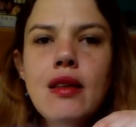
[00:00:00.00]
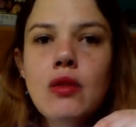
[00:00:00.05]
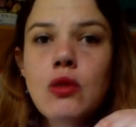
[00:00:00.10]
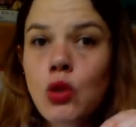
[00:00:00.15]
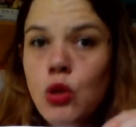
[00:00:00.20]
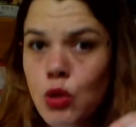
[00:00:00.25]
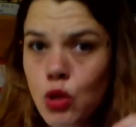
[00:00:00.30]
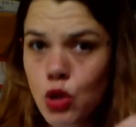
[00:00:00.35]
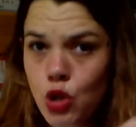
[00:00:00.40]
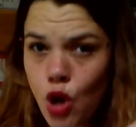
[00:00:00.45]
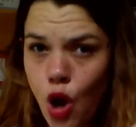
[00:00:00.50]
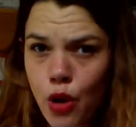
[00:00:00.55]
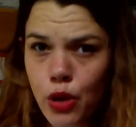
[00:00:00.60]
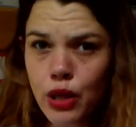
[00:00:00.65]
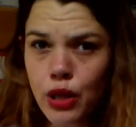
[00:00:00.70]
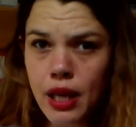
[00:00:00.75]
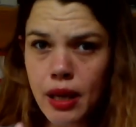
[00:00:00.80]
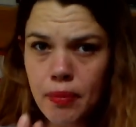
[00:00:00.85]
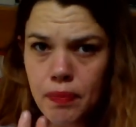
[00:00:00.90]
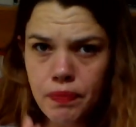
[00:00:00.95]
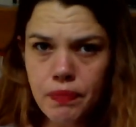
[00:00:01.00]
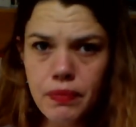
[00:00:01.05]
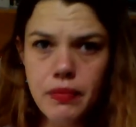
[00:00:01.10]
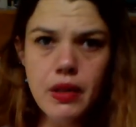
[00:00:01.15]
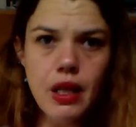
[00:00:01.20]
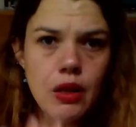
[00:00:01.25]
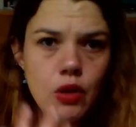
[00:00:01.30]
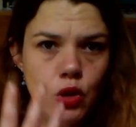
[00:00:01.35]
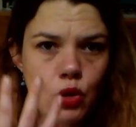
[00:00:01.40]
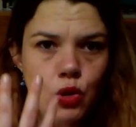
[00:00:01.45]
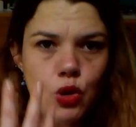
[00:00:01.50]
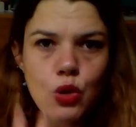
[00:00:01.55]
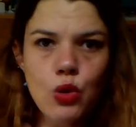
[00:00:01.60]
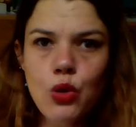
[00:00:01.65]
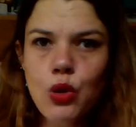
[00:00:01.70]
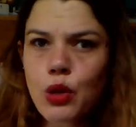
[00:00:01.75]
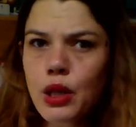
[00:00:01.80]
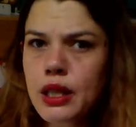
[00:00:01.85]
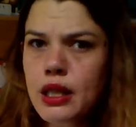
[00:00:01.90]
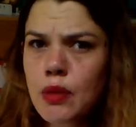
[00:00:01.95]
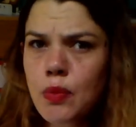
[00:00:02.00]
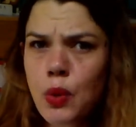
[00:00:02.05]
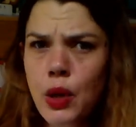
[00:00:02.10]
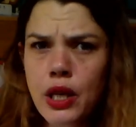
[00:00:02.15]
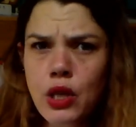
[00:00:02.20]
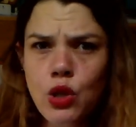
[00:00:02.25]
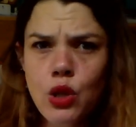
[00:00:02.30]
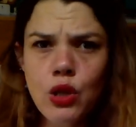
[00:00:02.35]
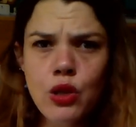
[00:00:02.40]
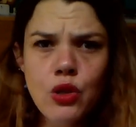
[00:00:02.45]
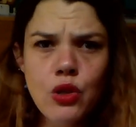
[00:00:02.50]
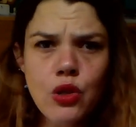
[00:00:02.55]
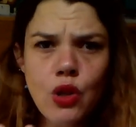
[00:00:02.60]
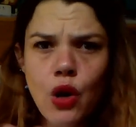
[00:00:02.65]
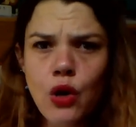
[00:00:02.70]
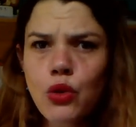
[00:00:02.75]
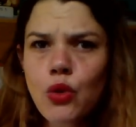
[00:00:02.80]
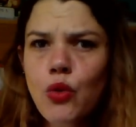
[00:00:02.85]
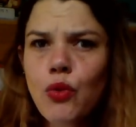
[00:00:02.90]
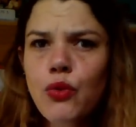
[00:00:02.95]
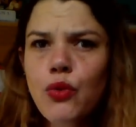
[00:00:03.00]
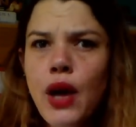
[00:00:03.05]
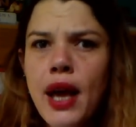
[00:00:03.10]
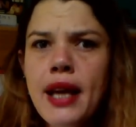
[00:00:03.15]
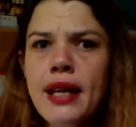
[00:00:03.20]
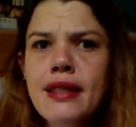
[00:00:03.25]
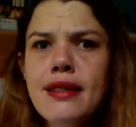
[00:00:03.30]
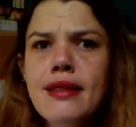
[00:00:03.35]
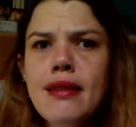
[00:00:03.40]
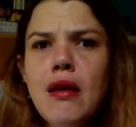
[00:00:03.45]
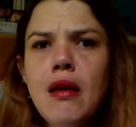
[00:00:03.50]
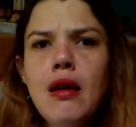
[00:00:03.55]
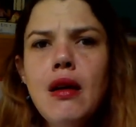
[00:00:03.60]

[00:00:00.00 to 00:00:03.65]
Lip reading: You show them, you do the expressions on your face.